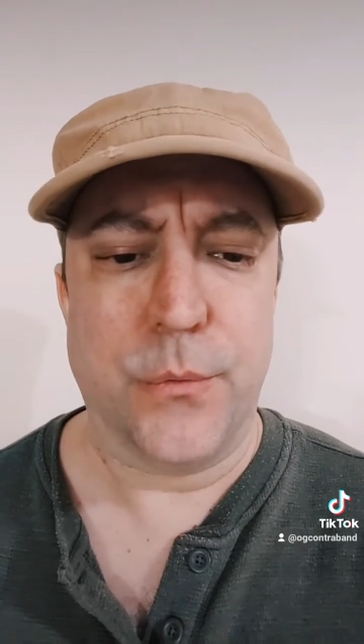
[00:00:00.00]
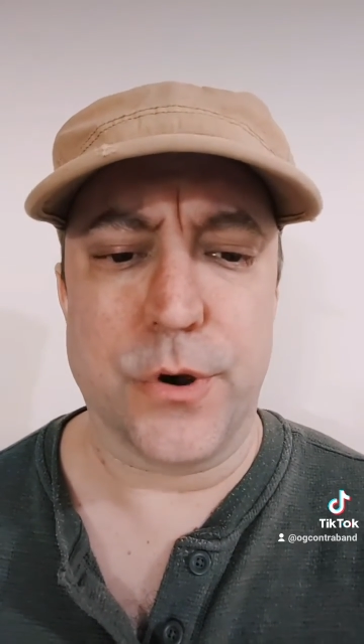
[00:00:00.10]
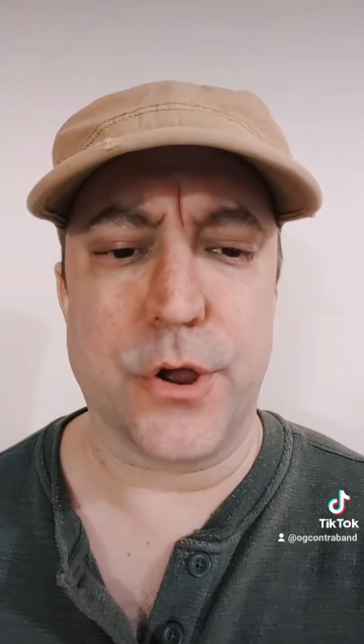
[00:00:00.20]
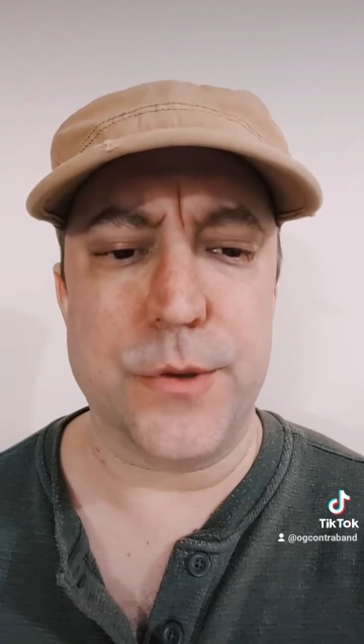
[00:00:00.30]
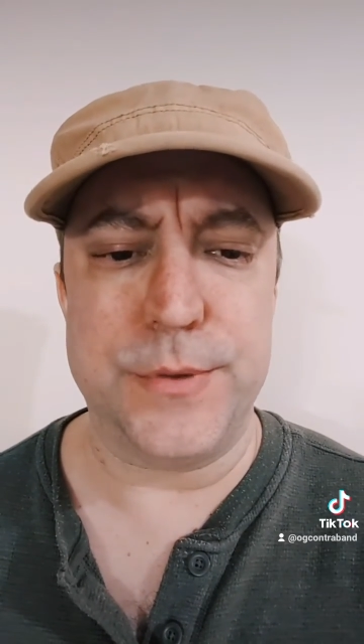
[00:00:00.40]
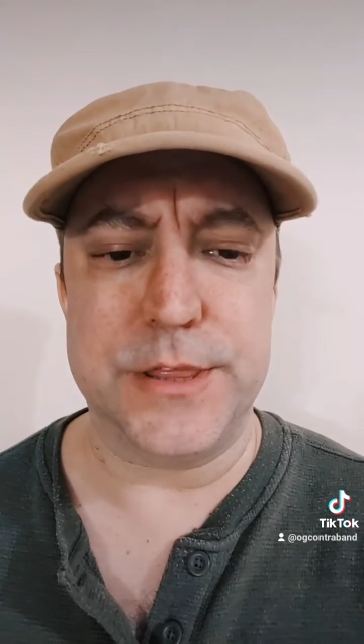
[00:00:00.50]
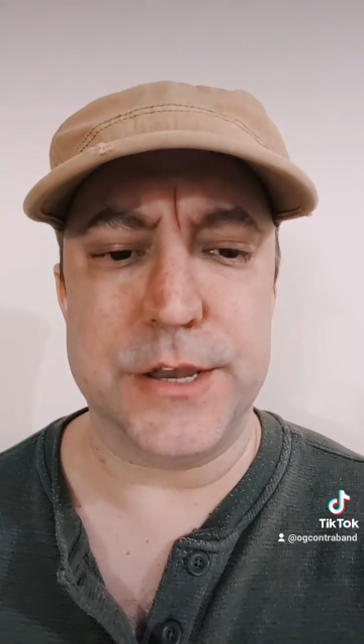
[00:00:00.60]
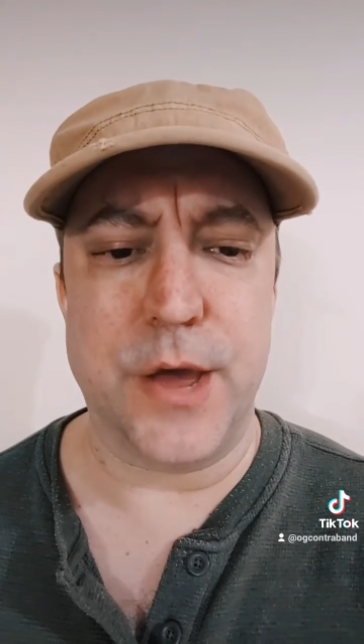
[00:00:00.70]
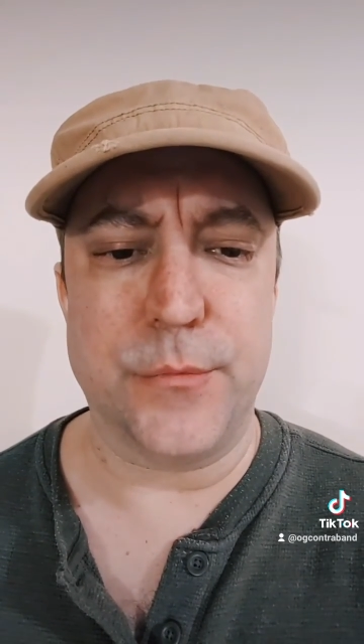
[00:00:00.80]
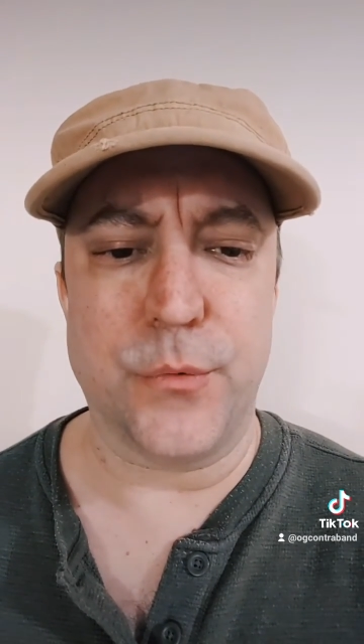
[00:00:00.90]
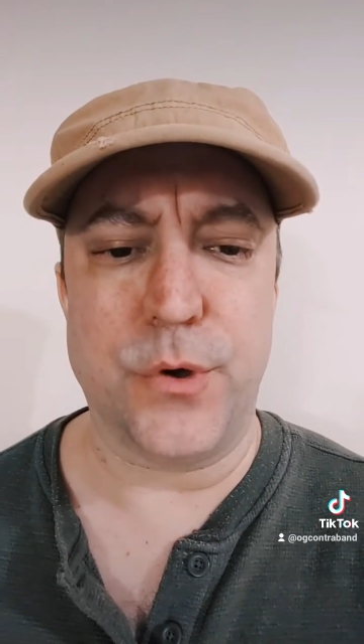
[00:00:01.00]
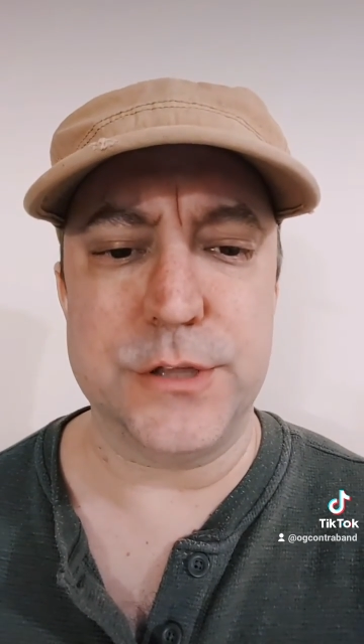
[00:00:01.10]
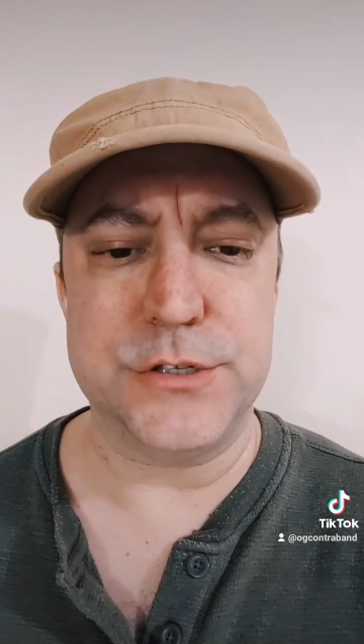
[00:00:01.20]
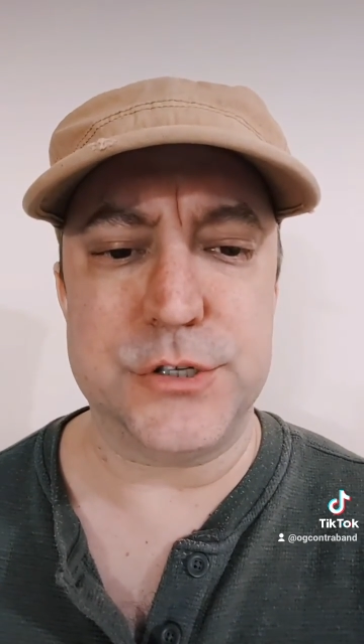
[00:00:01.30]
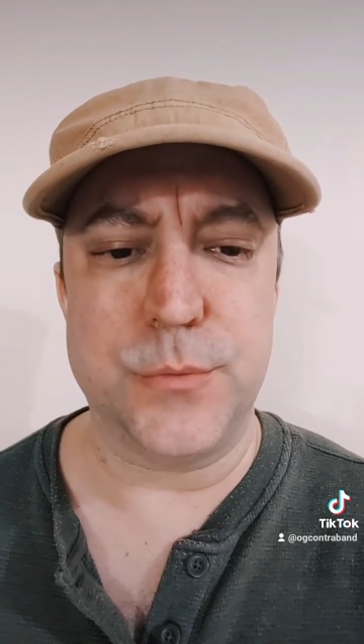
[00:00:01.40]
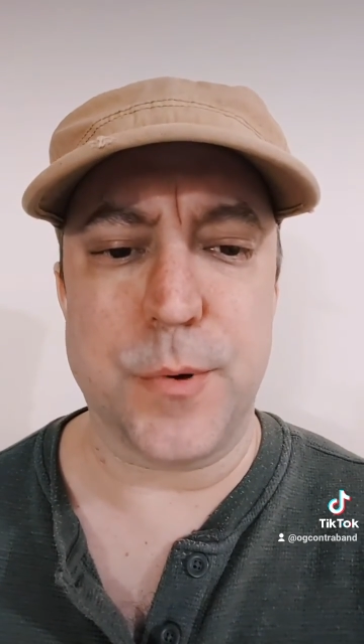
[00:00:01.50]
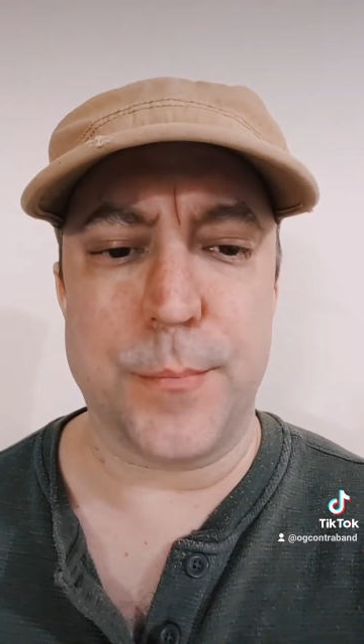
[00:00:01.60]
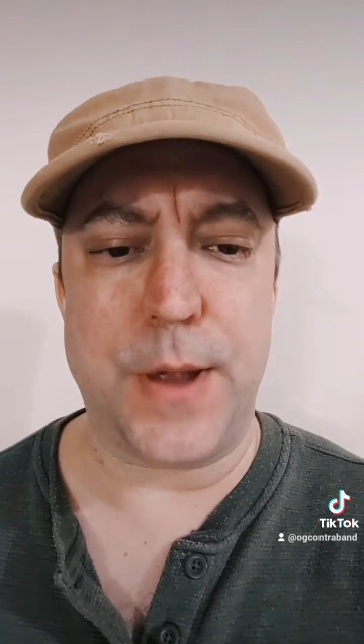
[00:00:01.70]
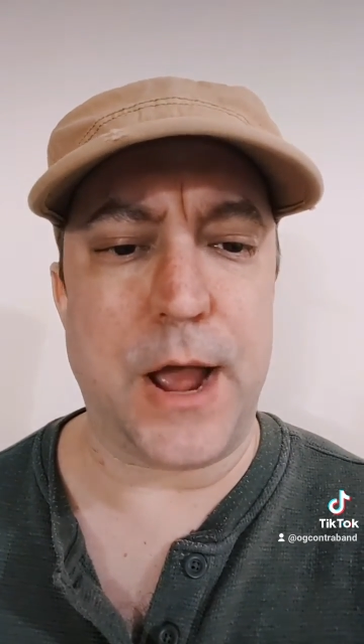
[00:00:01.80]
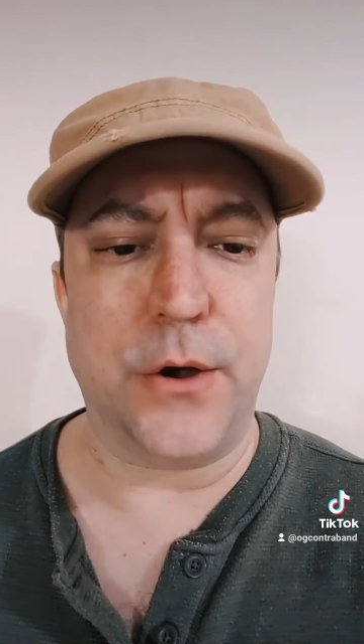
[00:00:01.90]
we're going to be the #1
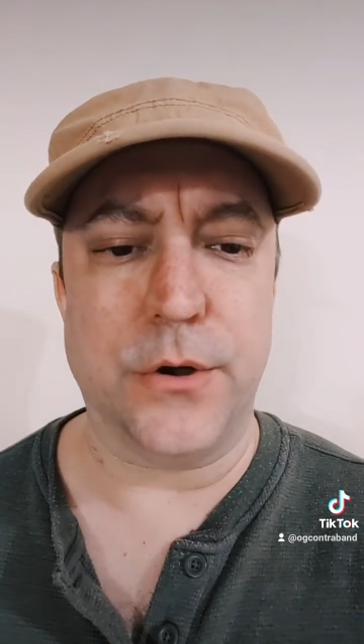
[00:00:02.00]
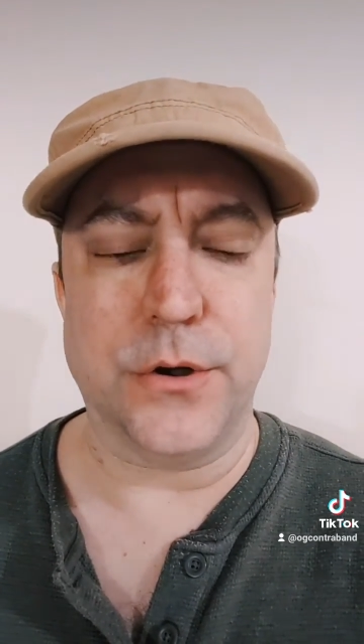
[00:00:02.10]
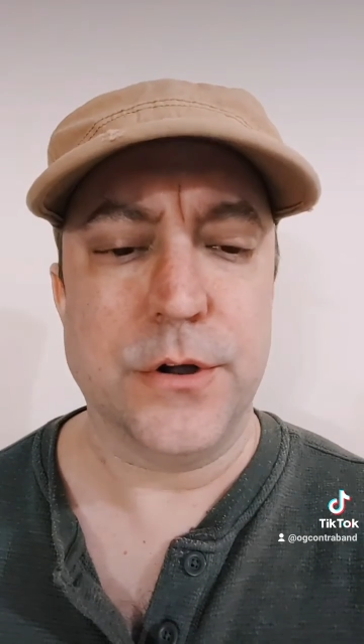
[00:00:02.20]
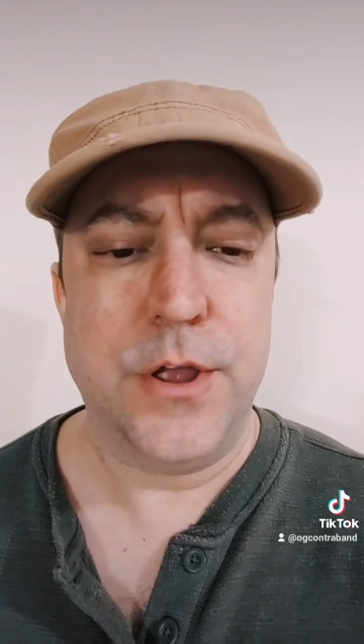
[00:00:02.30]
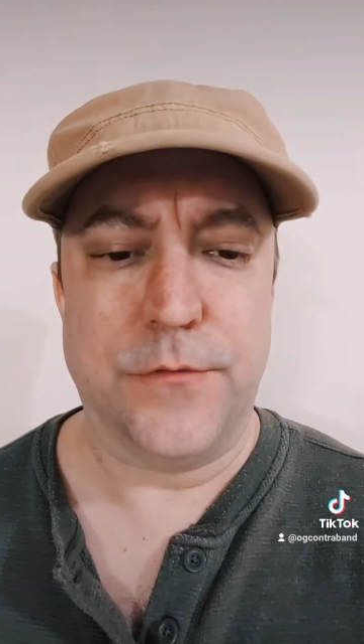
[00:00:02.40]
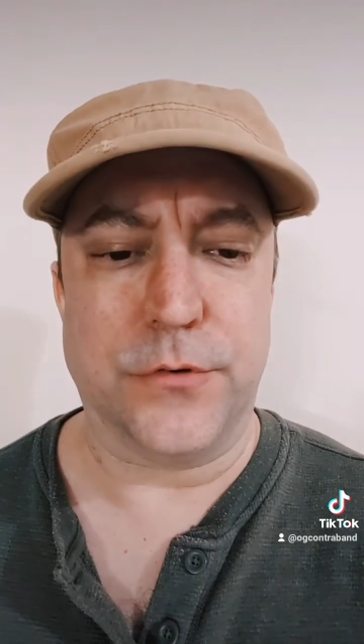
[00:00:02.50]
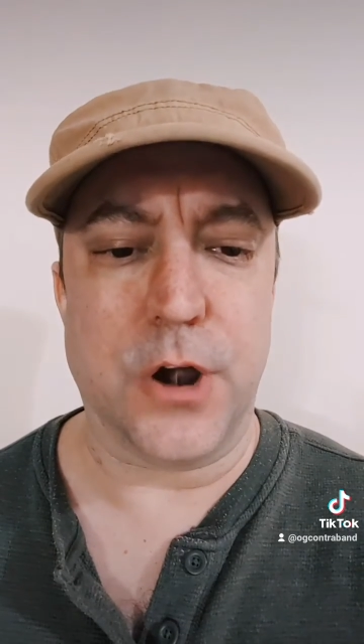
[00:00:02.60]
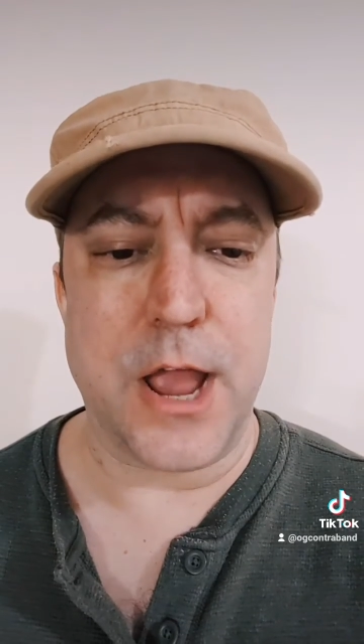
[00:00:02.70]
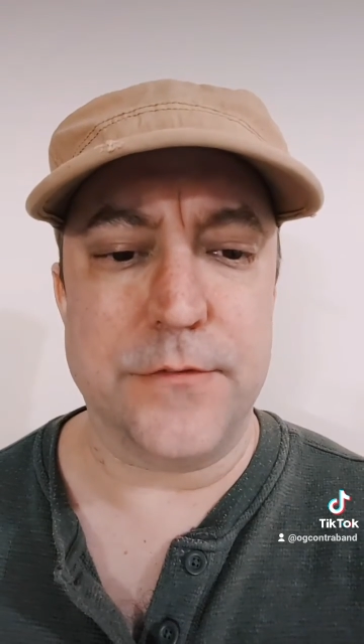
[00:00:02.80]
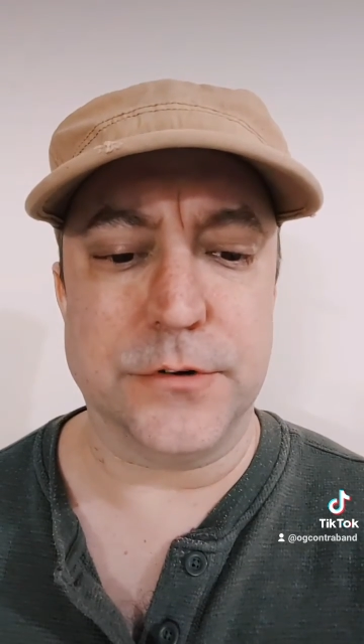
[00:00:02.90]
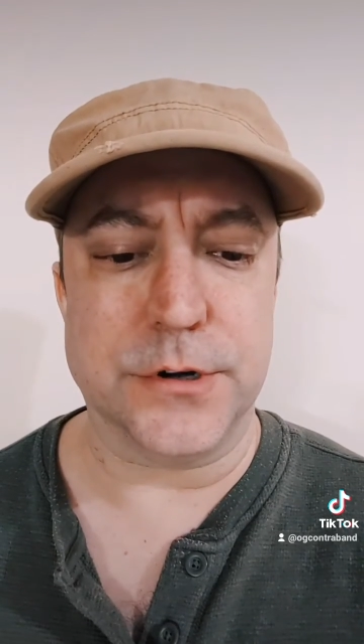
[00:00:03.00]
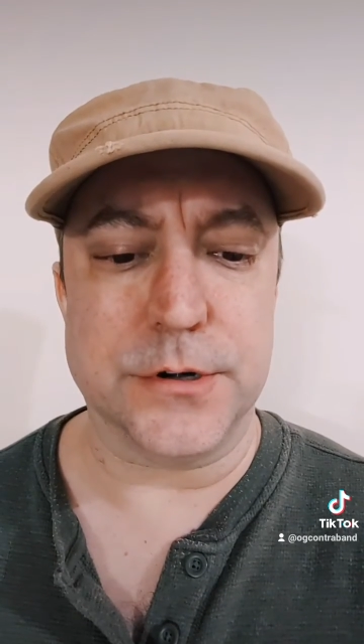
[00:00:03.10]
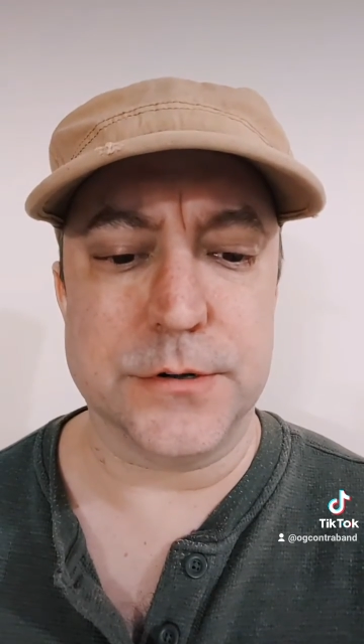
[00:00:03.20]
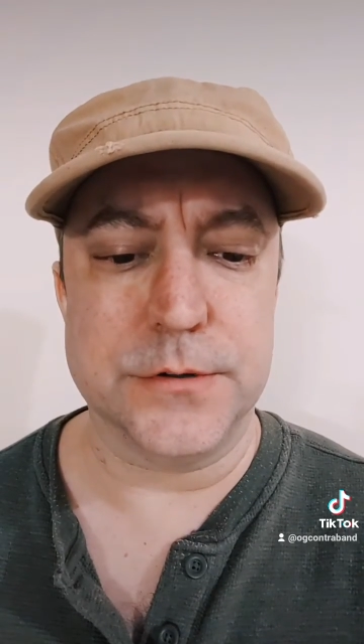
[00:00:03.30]
superpower forever.